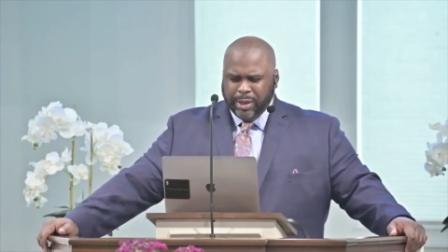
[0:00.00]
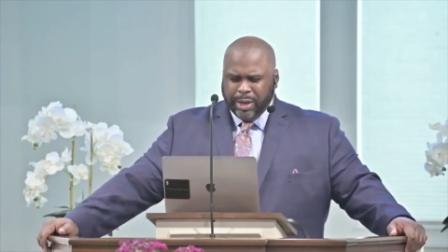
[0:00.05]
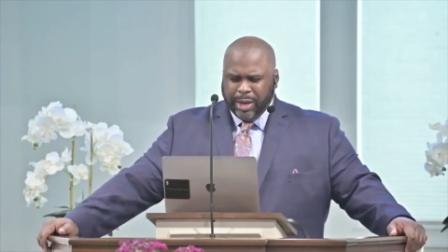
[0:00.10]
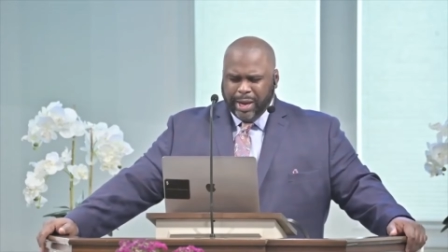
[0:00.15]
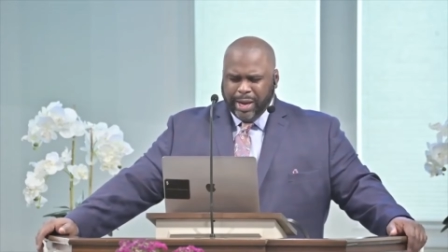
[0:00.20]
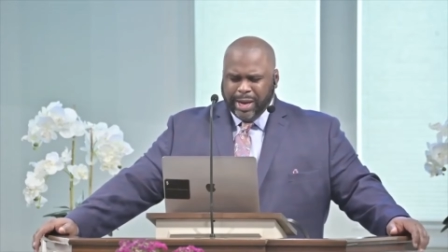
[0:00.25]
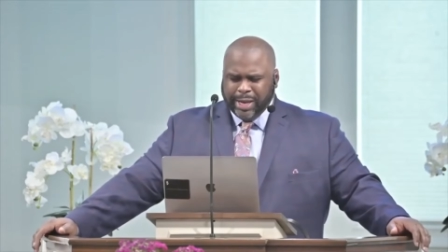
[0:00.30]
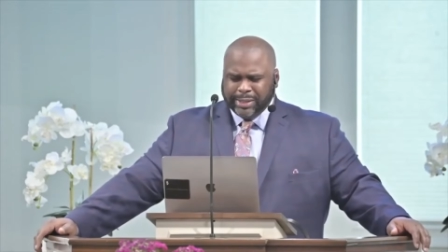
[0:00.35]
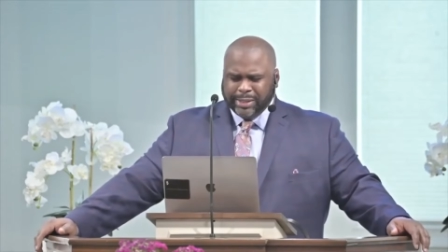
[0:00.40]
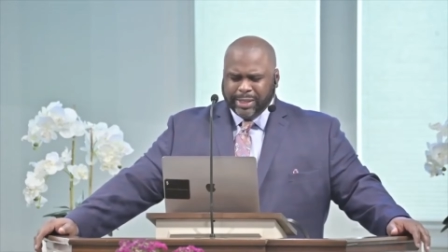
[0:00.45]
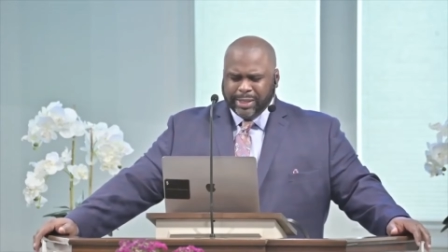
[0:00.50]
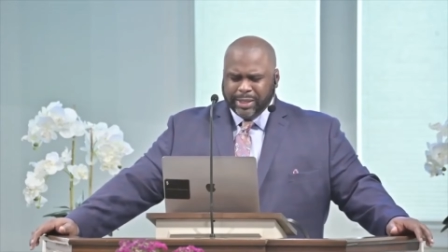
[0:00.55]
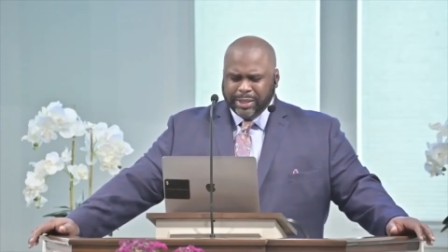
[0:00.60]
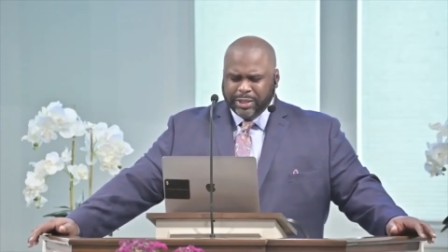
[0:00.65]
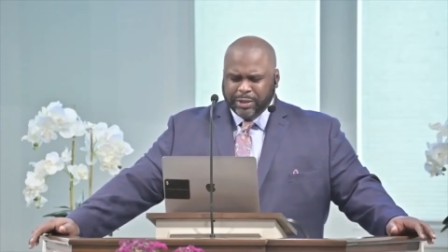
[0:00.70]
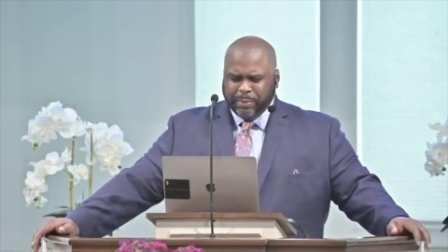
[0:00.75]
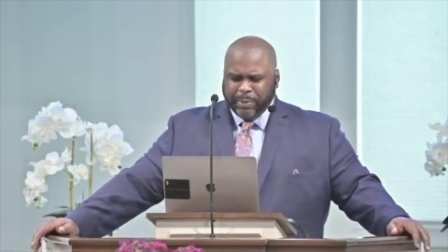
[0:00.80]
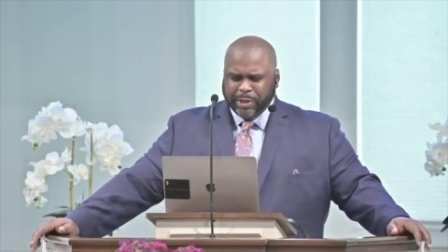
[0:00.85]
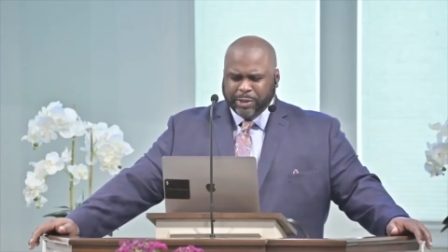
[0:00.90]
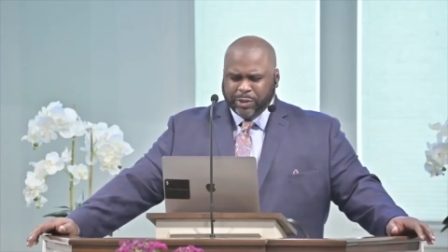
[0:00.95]
I ask in a
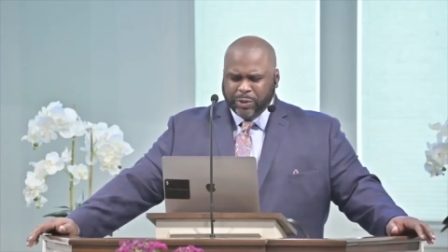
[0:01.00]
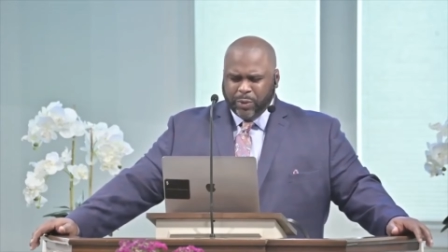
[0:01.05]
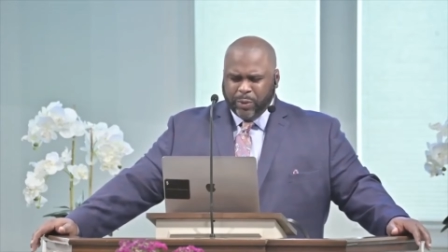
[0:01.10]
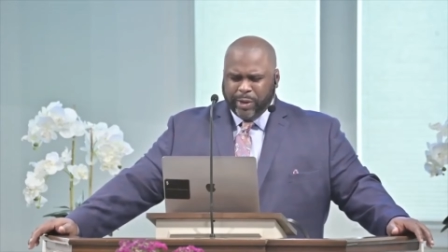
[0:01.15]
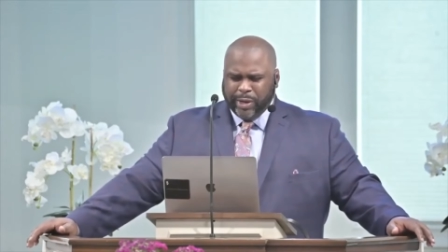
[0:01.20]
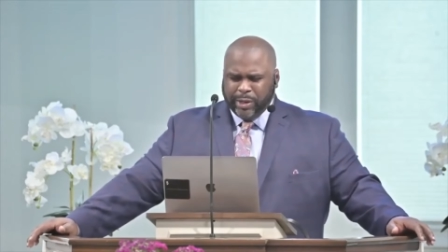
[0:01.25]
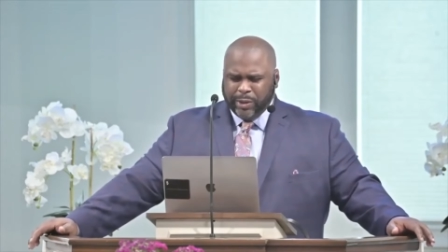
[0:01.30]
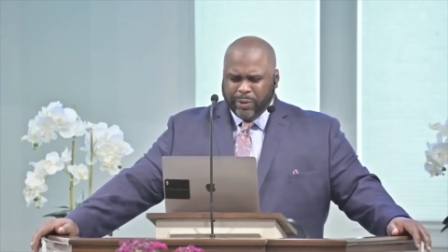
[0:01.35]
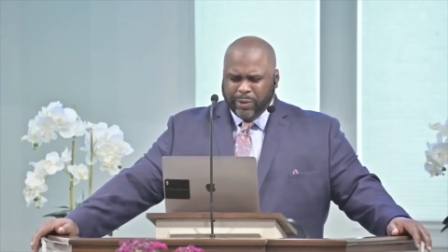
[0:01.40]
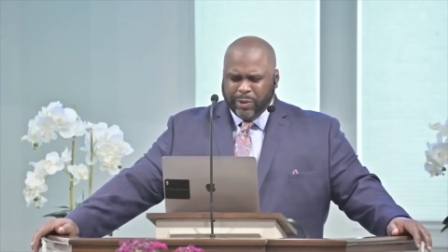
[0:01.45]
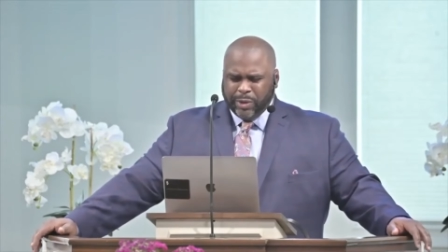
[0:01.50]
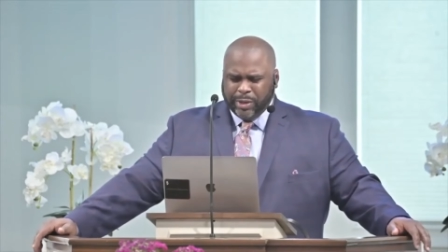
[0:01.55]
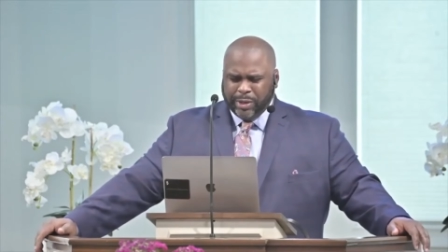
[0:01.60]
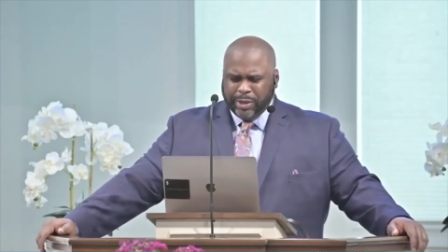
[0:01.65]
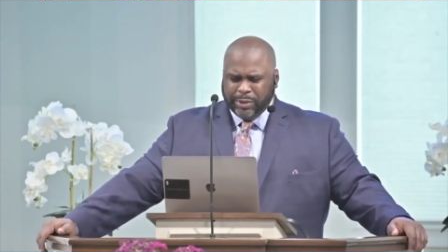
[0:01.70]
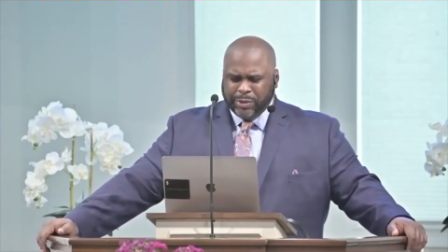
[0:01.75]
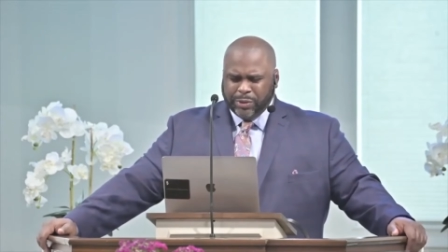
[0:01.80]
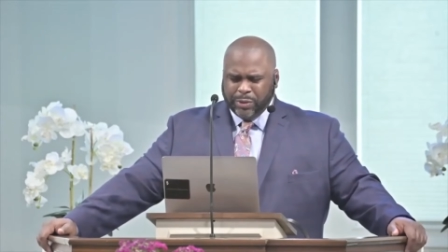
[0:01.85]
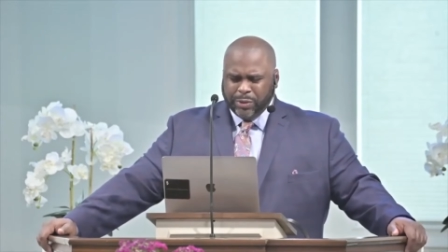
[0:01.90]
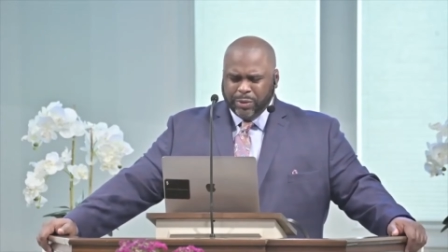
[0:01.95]
special way, Lord,
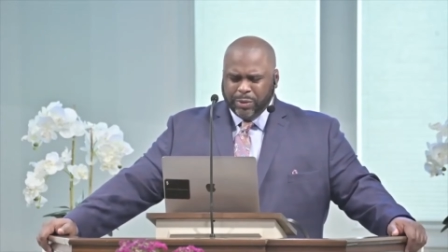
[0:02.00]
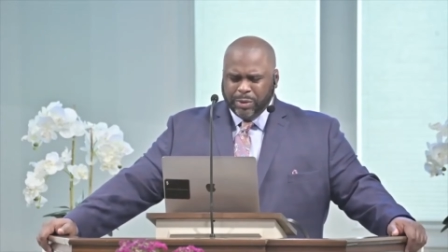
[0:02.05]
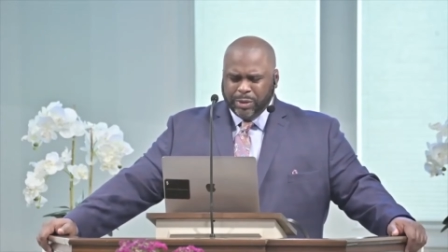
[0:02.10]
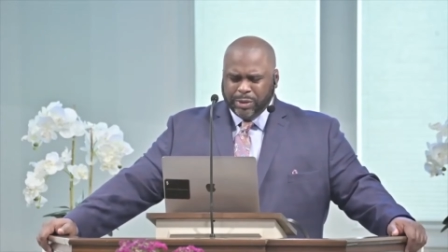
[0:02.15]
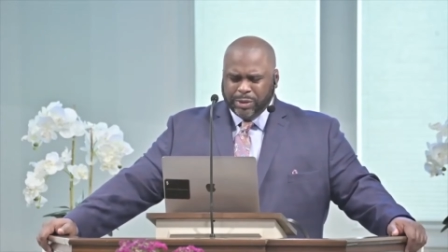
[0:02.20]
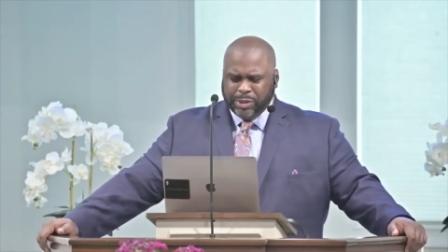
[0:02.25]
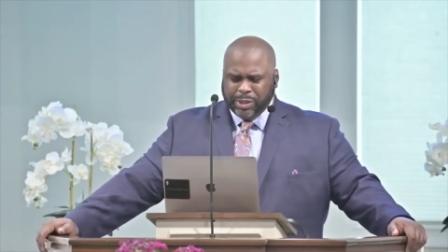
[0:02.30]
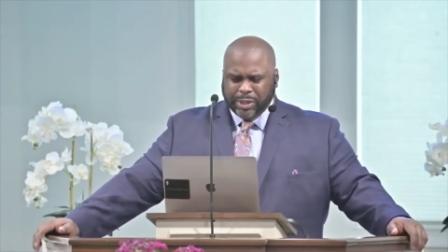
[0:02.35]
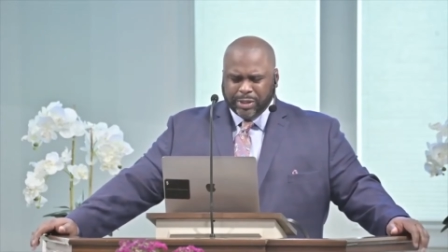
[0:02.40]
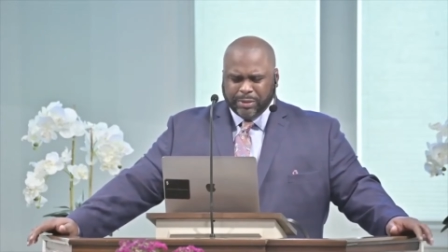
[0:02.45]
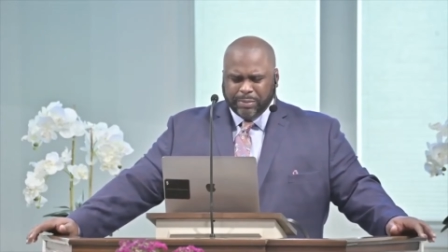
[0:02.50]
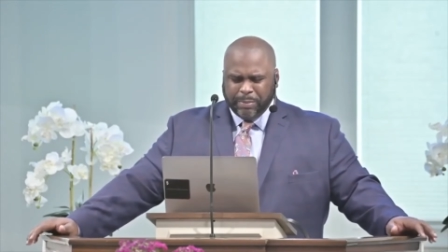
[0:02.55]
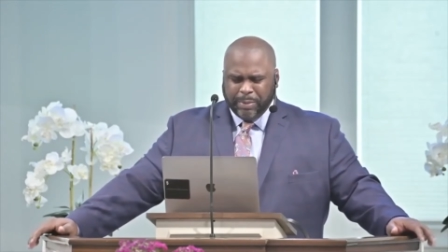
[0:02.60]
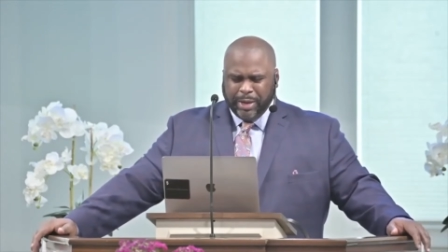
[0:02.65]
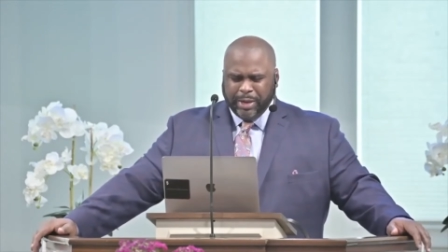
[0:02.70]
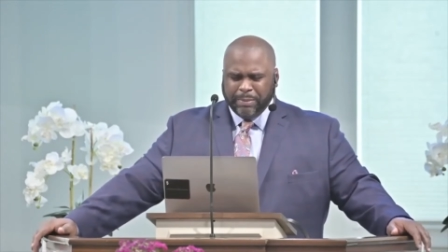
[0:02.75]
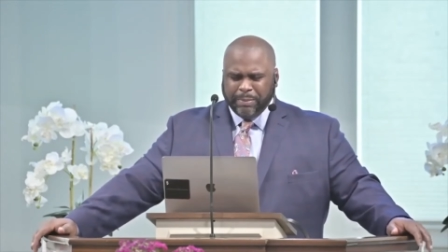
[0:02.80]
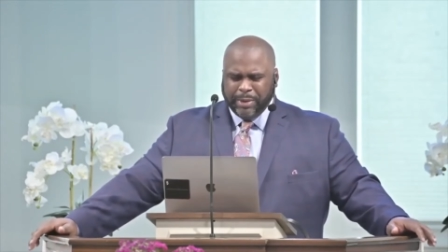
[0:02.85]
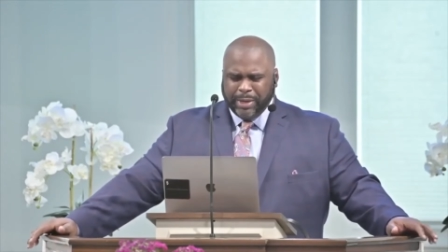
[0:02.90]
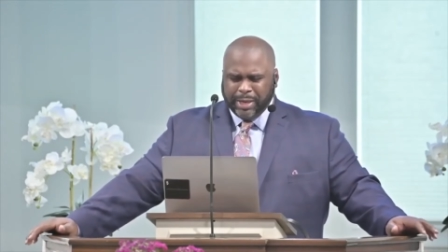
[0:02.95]
that you just
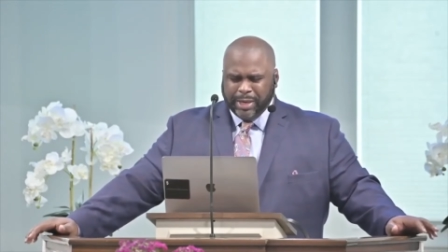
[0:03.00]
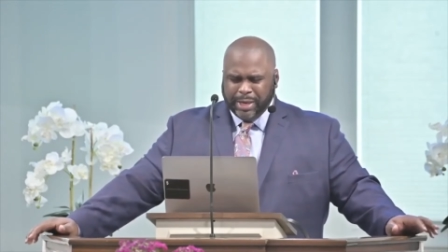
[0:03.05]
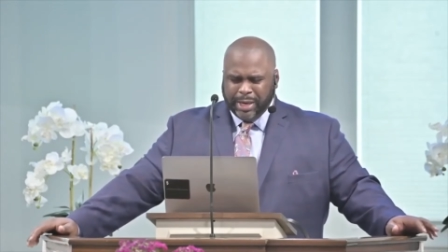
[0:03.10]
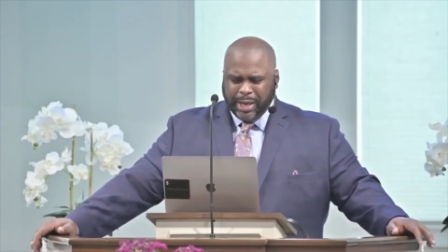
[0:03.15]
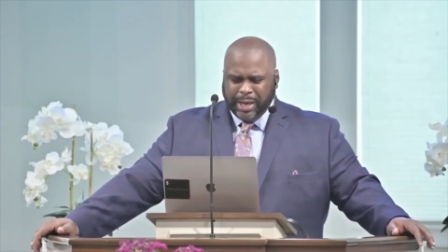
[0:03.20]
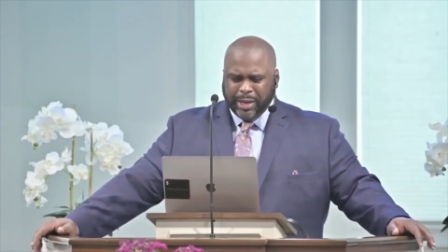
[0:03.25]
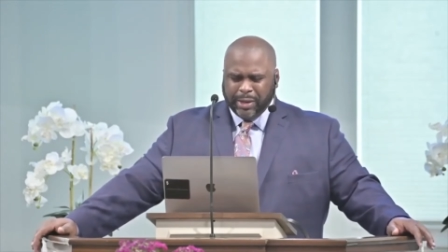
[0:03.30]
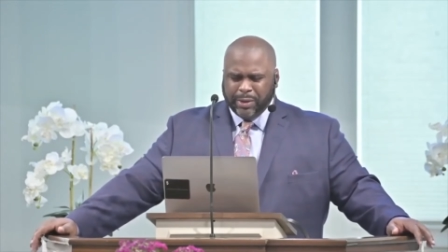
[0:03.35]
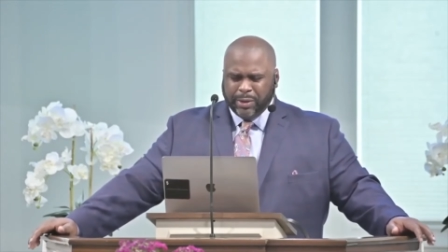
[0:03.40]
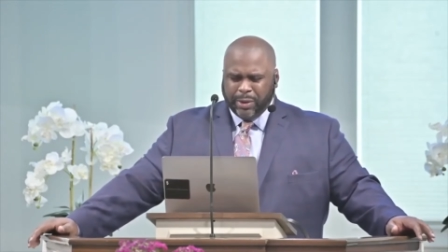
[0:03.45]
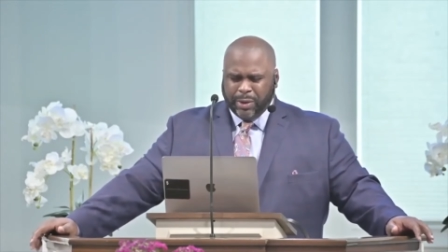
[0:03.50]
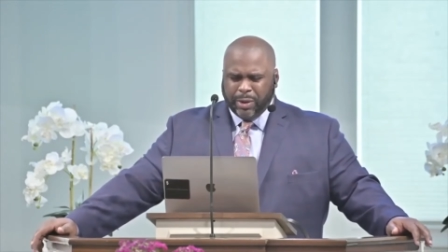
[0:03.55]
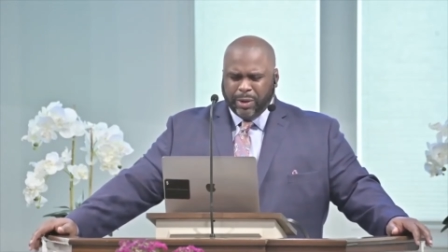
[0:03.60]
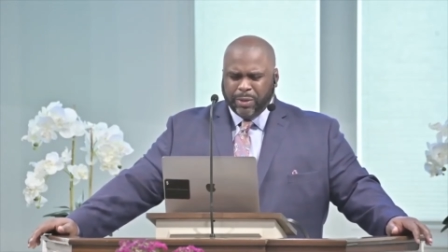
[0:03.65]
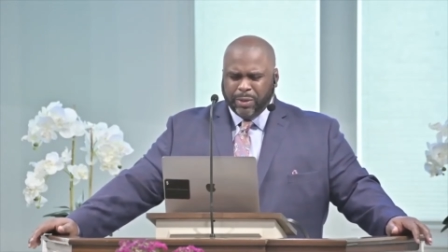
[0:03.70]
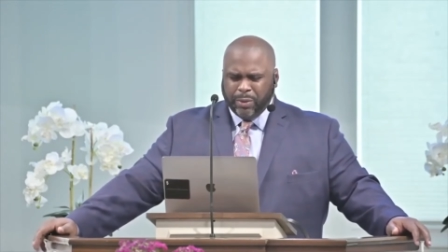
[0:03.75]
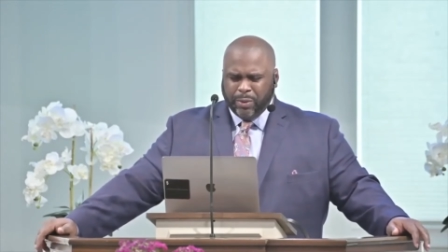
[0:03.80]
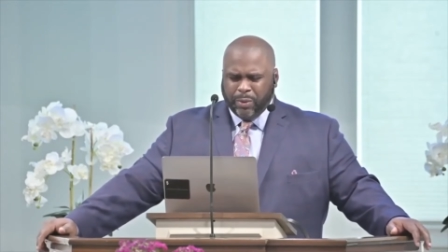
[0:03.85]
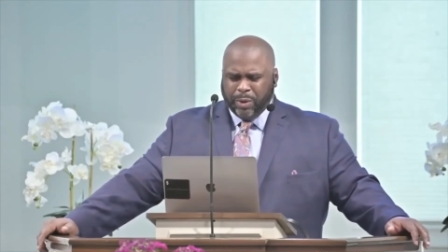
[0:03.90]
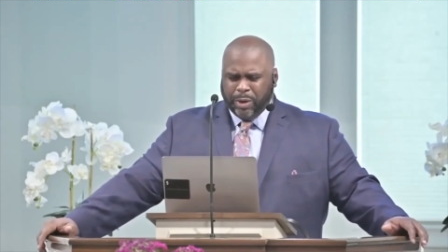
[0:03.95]
make me a nail
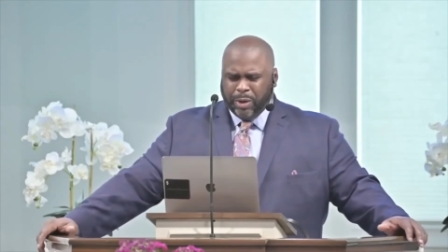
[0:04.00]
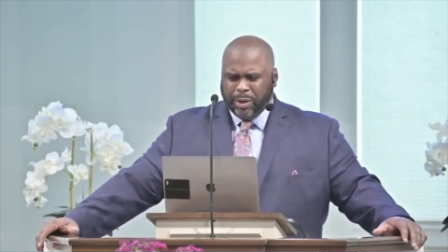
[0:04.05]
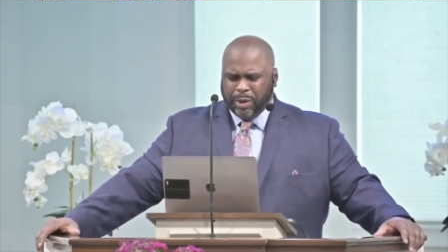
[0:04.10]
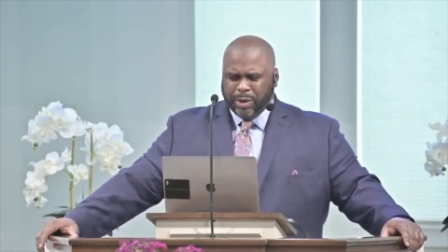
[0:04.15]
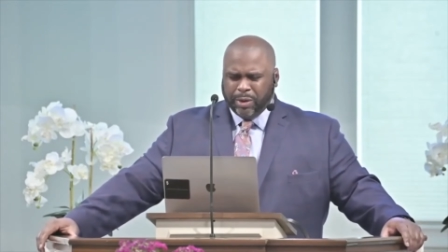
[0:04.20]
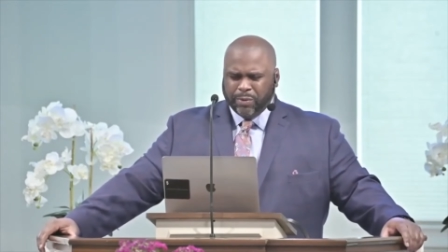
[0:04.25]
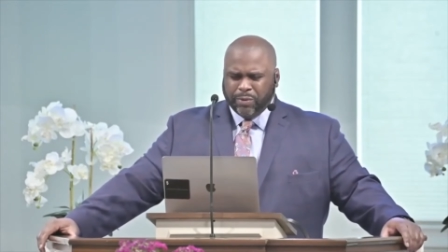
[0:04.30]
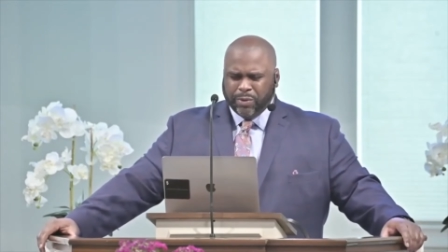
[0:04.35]
on the wall,